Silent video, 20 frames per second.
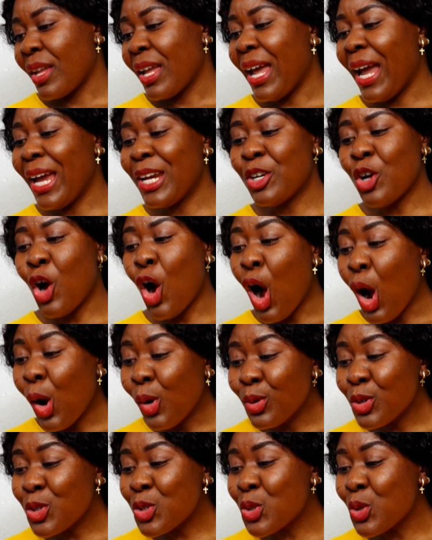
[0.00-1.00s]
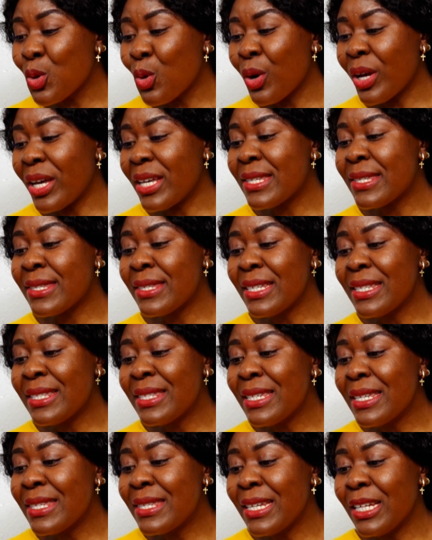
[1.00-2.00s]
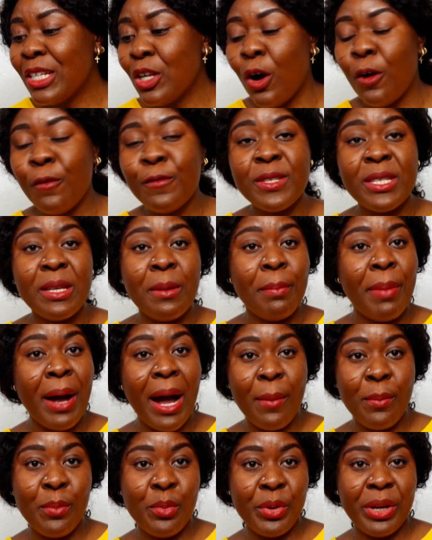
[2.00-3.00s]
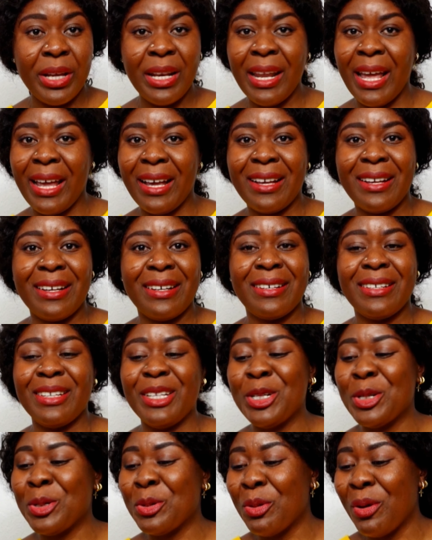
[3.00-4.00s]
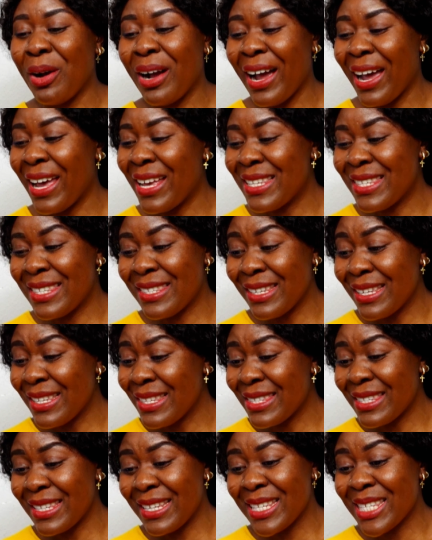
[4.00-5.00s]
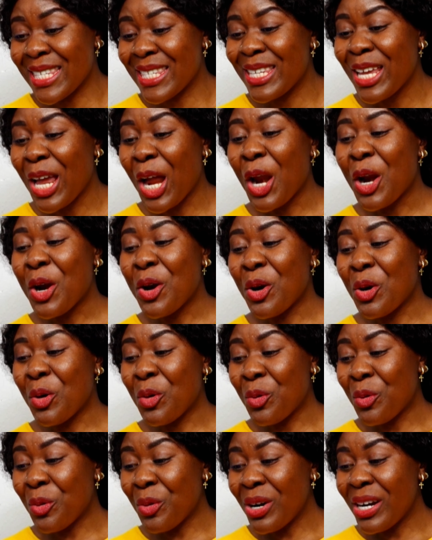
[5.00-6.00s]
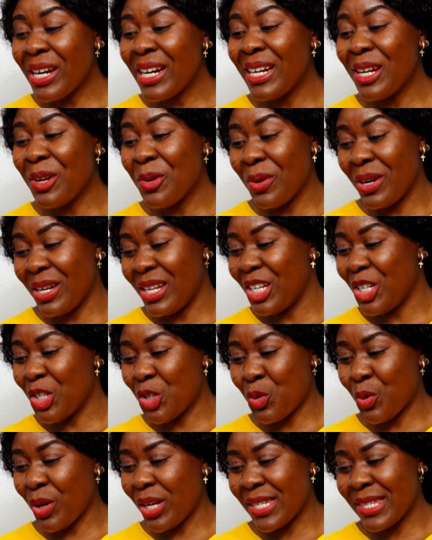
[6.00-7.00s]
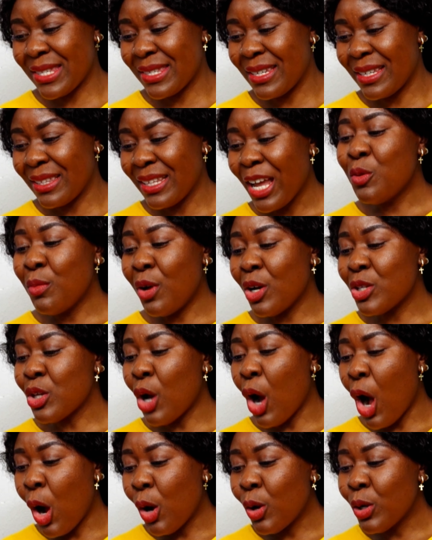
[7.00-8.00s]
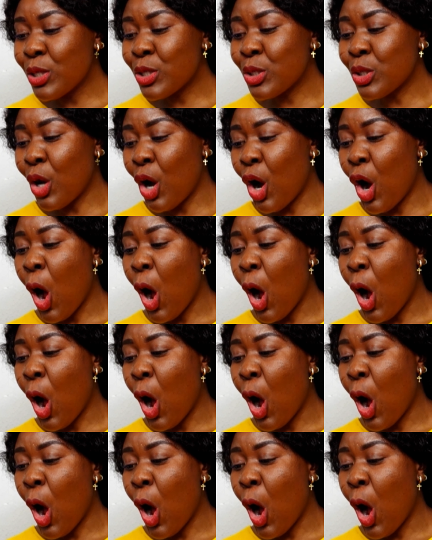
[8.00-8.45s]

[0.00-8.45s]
and also a citizen of Zimbabwe. Like, guys, this is really interesting. You must also